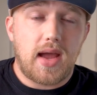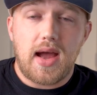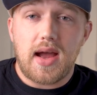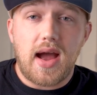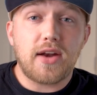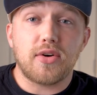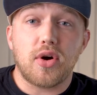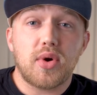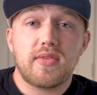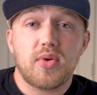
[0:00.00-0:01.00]
I, I don't know,
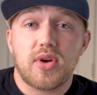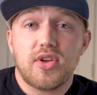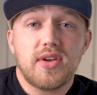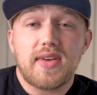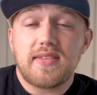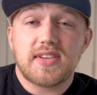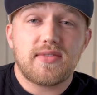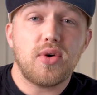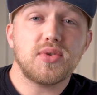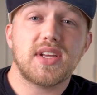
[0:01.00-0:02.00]
whatever you want. You don't even have to
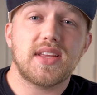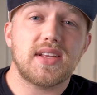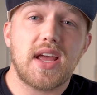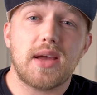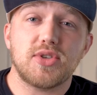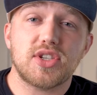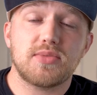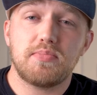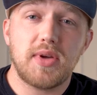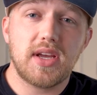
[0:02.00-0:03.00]
have hosting in the name. Just
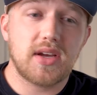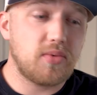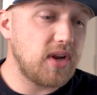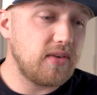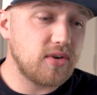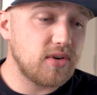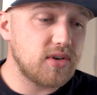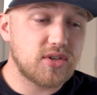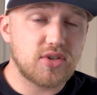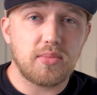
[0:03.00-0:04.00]
pick whatever
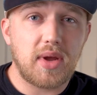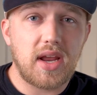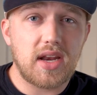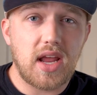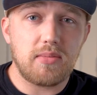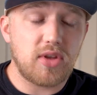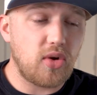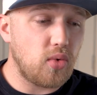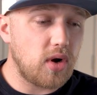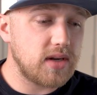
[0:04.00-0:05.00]
domain name
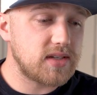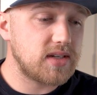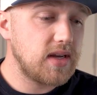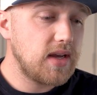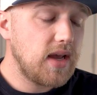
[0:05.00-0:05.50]
you want.